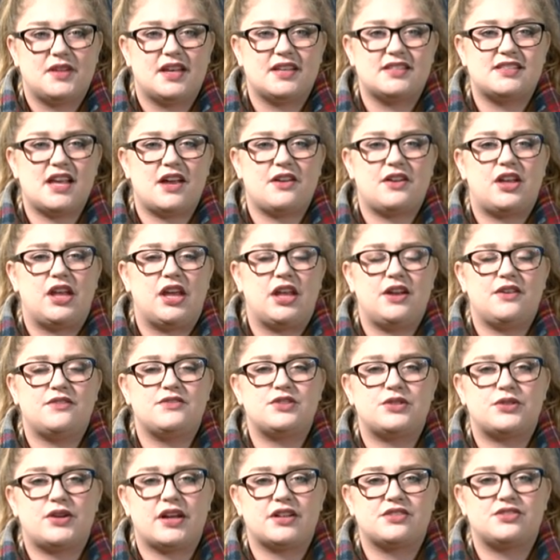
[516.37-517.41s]

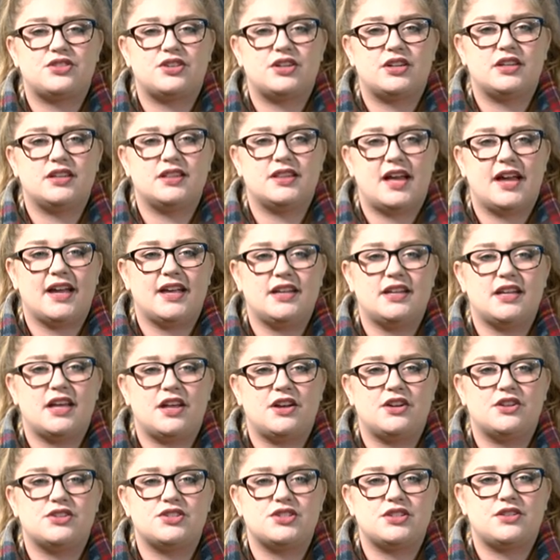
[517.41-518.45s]
Executive Director, Alliant
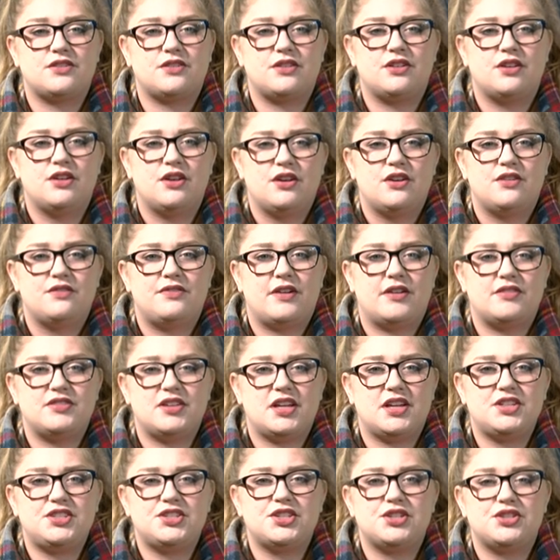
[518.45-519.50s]
Energy
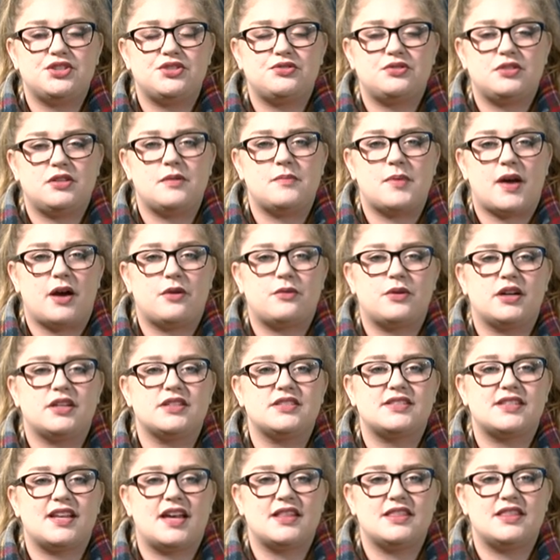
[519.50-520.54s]
Foundation, Julie
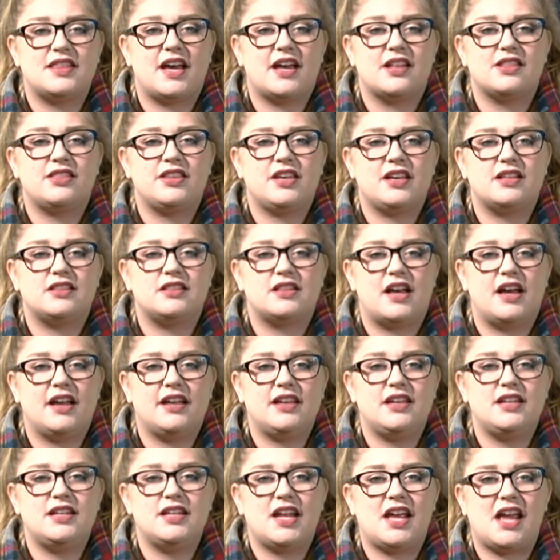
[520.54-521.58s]
Bauer, said that the
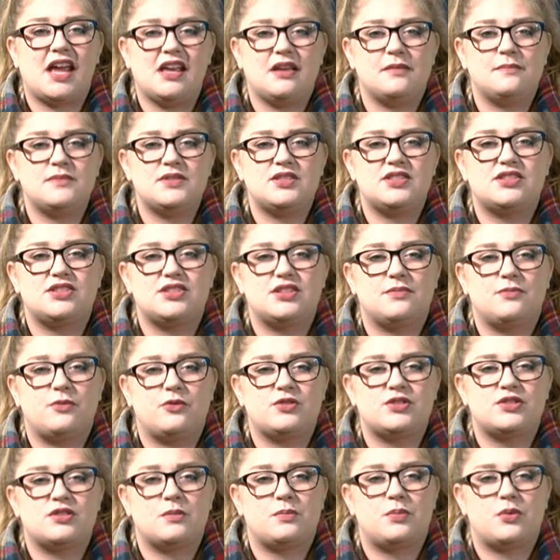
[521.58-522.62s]
Alliant aims to
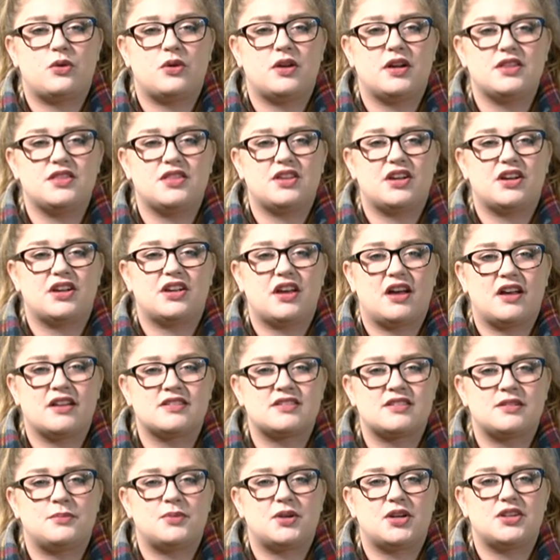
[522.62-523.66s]
support their
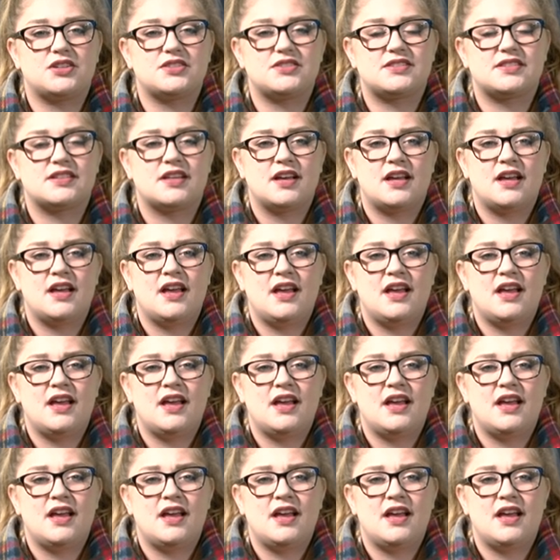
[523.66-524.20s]
customers